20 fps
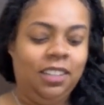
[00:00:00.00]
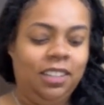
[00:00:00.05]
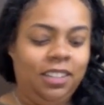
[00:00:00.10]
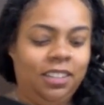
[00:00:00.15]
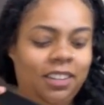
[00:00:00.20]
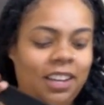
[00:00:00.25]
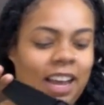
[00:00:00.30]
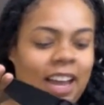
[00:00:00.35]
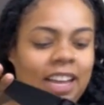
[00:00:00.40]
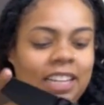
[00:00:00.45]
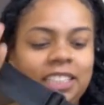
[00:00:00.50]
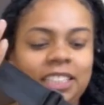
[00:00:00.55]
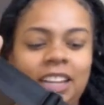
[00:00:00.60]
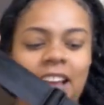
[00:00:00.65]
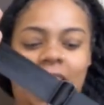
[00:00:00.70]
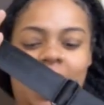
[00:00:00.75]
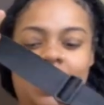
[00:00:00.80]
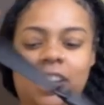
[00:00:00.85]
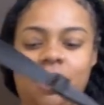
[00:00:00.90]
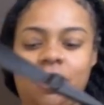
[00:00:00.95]
You guys,
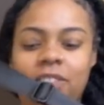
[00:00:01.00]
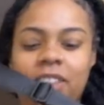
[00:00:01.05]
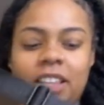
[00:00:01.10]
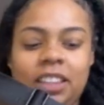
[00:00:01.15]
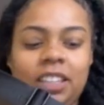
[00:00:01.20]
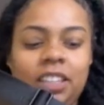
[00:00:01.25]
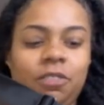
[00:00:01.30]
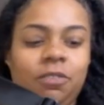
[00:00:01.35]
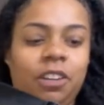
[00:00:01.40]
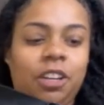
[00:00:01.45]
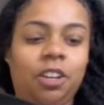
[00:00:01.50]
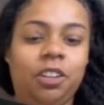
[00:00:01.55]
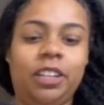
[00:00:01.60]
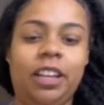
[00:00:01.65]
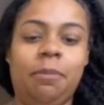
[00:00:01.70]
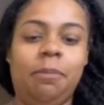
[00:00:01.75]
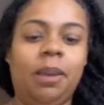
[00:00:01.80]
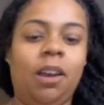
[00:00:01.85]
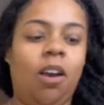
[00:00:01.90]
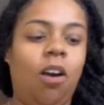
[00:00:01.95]
I know that these videos
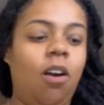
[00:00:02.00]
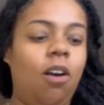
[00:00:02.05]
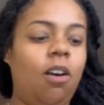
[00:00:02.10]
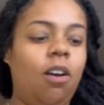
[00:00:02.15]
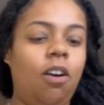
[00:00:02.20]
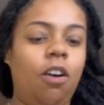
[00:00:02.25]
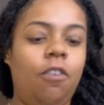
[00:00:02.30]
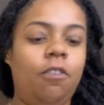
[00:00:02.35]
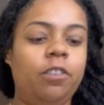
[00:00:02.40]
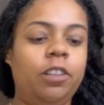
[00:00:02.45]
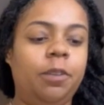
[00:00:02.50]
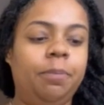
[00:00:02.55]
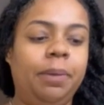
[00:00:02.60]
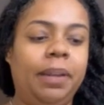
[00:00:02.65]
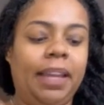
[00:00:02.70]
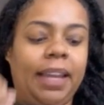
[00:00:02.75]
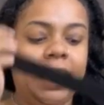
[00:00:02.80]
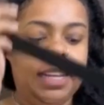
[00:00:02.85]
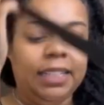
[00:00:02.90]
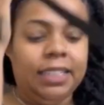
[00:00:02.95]
have been all over the
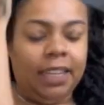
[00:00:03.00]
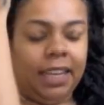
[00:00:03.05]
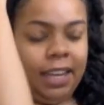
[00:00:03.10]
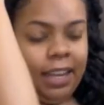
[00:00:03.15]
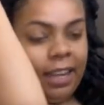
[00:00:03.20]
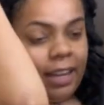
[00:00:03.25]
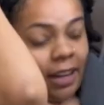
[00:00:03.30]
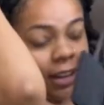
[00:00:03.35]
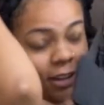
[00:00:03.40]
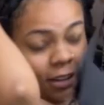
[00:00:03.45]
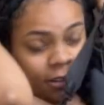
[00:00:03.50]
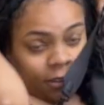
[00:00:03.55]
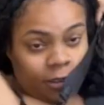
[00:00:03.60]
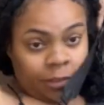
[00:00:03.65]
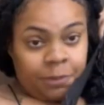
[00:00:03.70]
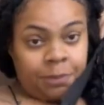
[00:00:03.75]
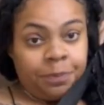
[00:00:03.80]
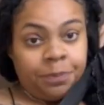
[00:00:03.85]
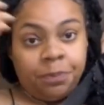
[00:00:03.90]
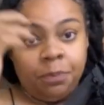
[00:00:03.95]
place and
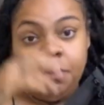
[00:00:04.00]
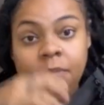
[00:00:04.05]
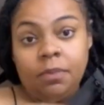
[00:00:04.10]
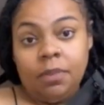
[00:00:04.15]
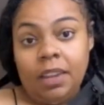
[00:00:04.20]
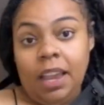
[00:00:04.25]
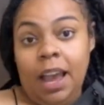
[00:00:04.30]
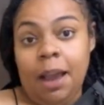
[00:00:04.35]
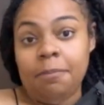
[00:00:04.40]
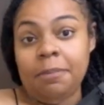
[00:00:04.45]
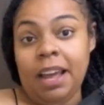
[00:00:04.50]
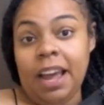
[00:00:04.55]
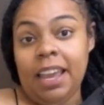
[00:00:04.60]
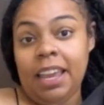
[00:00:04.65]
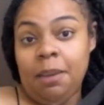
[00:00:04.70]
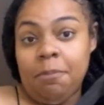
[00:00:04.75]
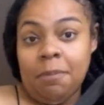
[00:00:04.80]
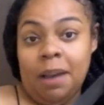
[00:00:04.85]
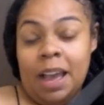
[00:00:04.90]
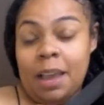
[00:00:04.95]
I'm not
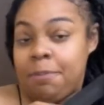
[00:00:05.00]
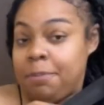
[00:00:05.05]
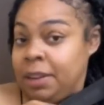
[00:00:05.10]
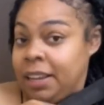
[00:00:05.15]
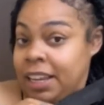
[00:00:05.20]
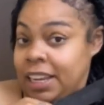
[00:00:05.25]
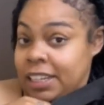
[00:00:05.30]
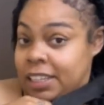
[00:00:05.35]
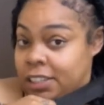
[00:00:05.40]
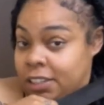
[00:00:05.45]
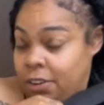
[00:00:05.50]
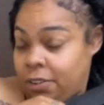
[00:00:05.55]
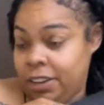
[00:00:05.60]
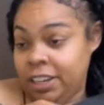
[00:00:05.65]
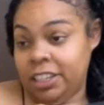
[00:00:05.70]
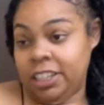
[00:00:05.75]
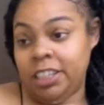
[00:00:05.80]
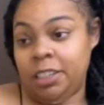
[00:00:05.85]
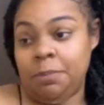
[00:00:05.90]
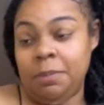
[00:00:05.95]
in my place, so
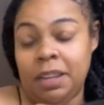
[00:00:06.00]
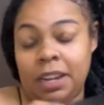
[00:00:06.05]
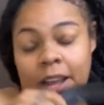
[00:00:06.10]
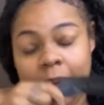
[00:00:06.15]
it's just been